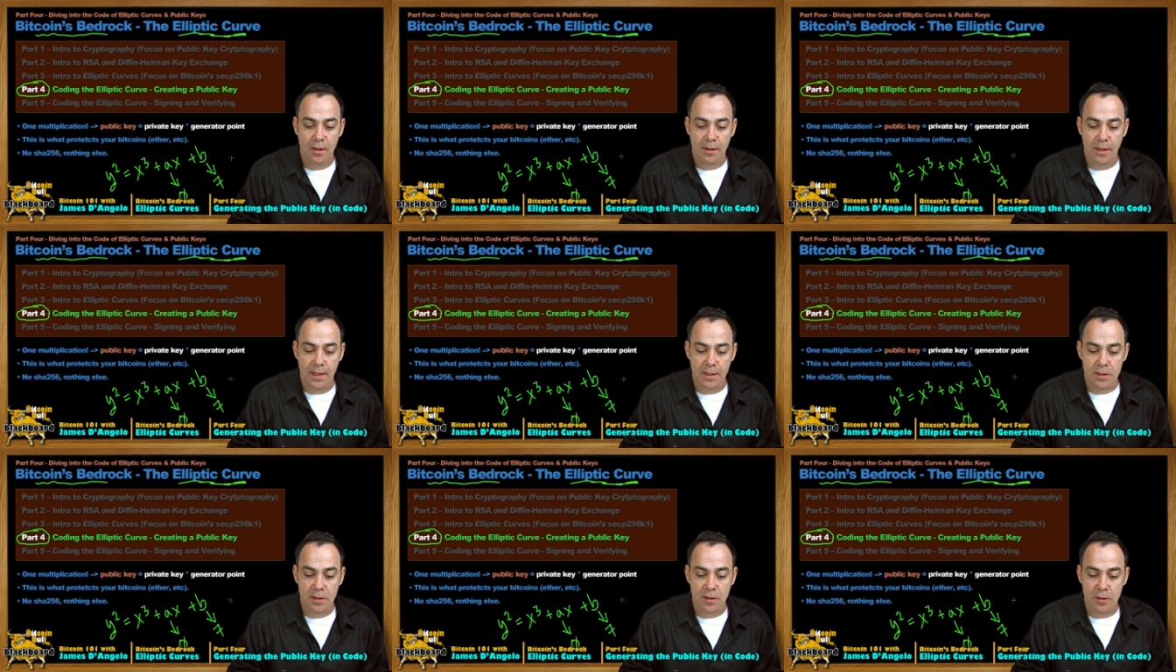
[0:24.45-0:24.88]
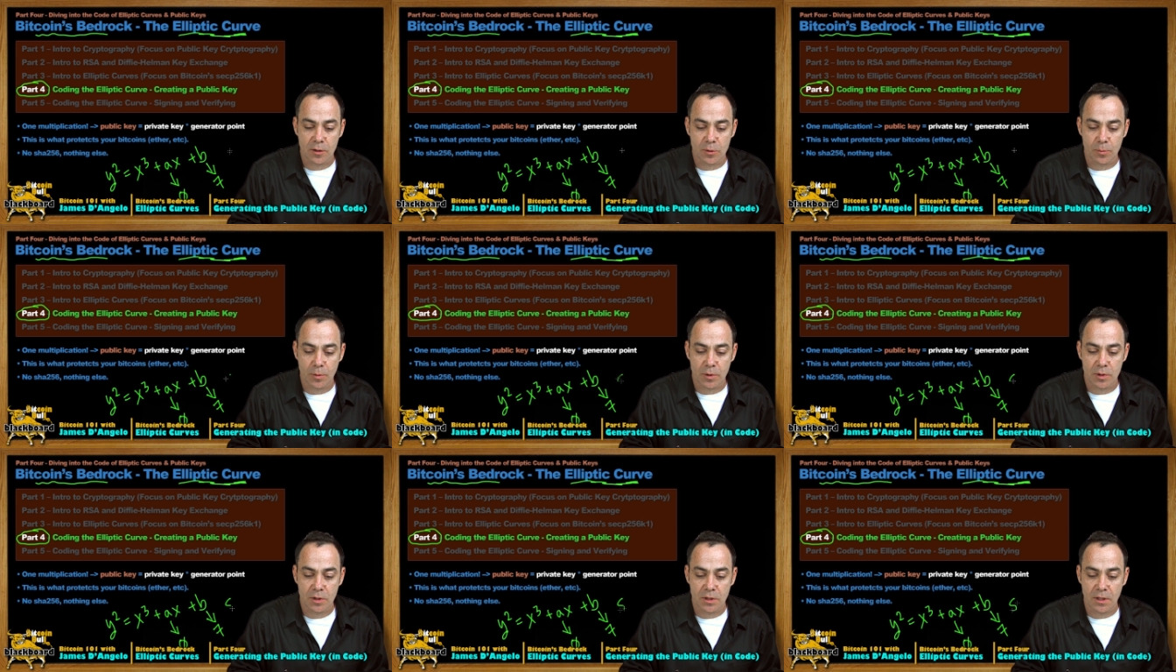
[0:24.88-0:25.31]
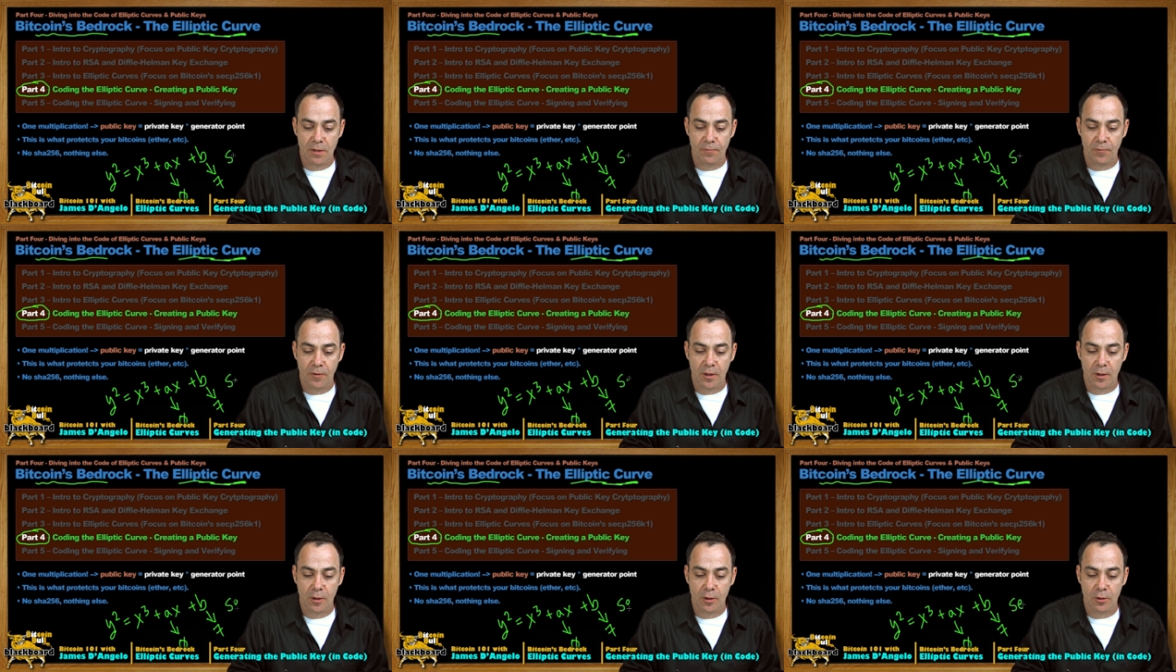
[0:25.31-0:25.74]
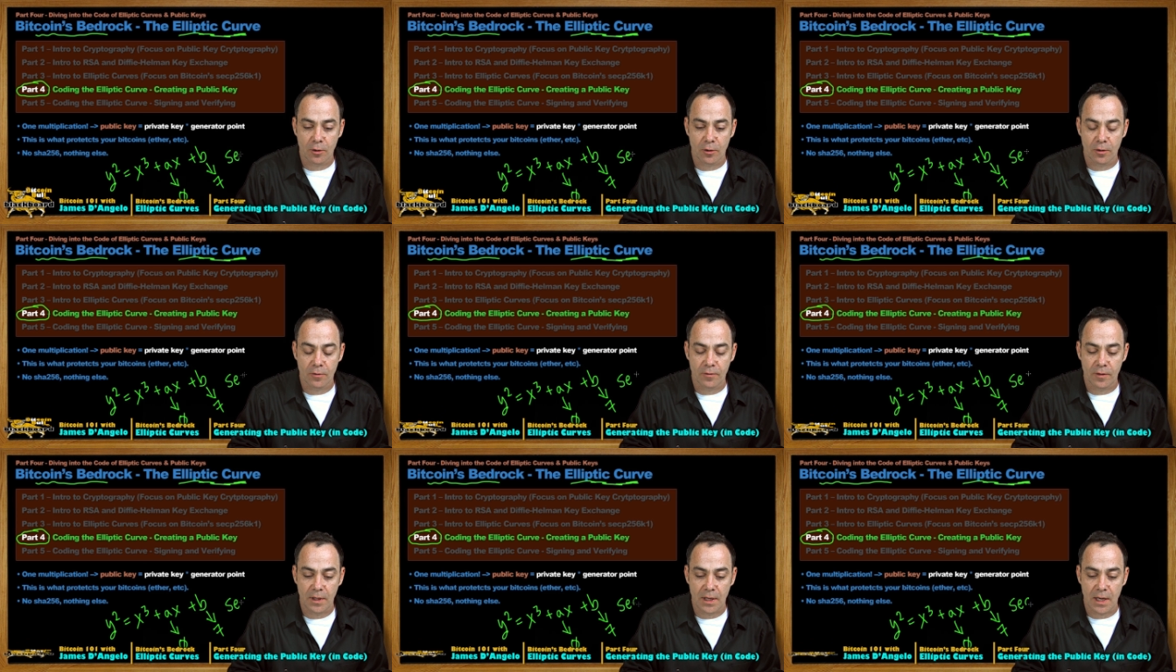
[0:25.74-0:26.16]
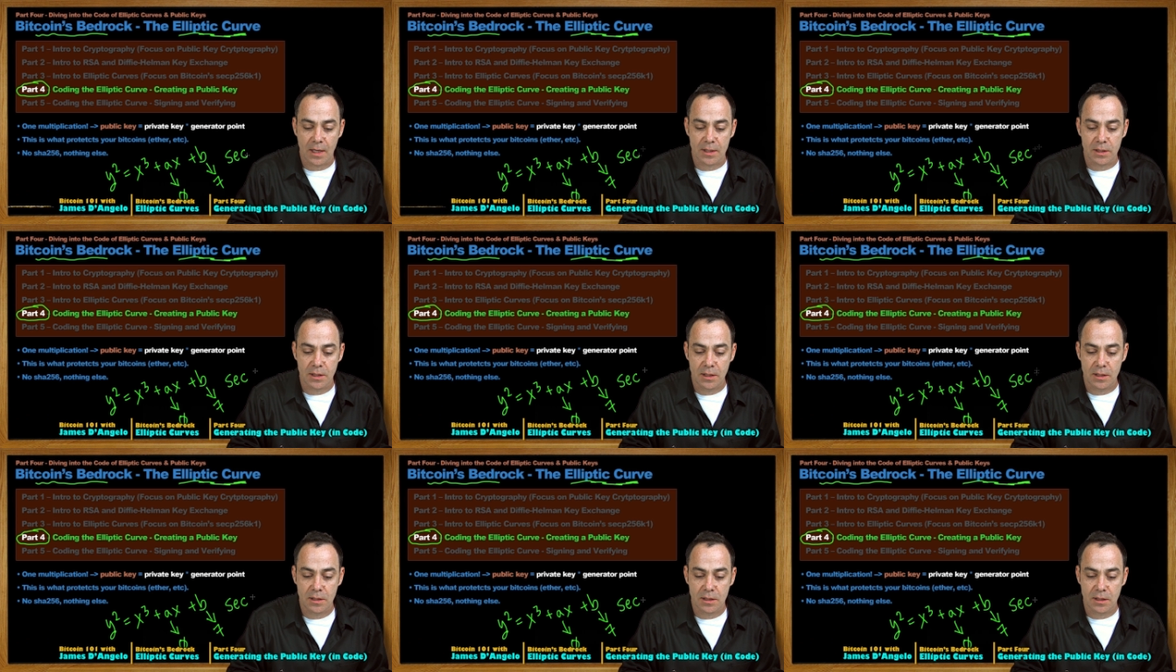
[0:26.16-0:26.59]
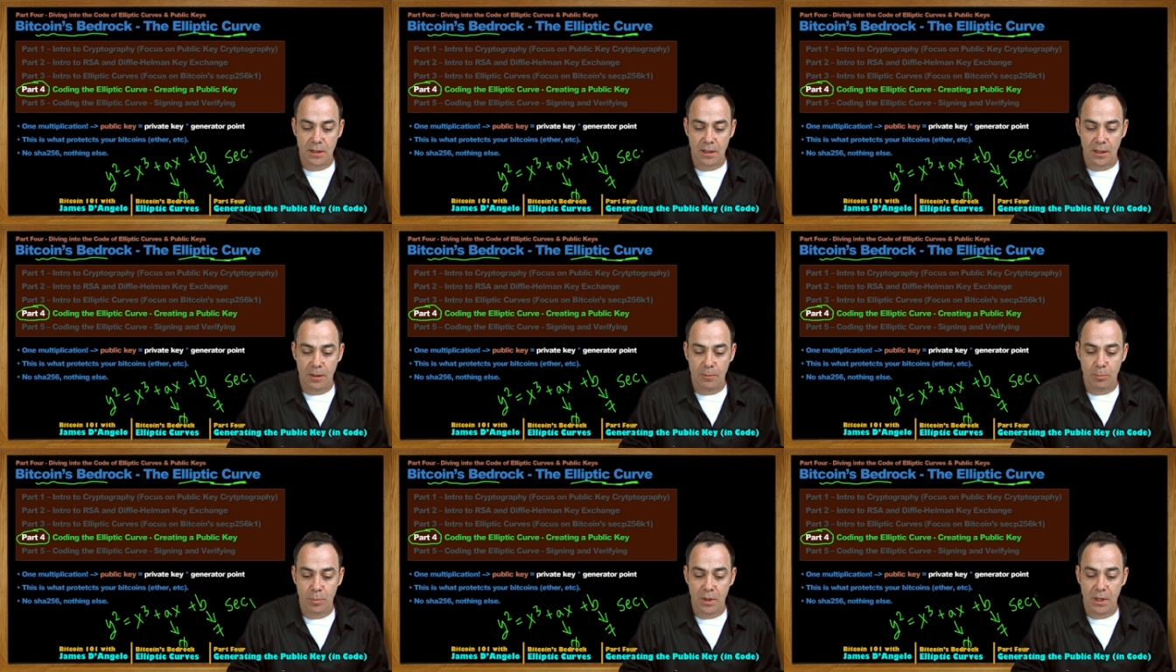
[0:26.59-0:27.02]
That's the specific curve, the SEC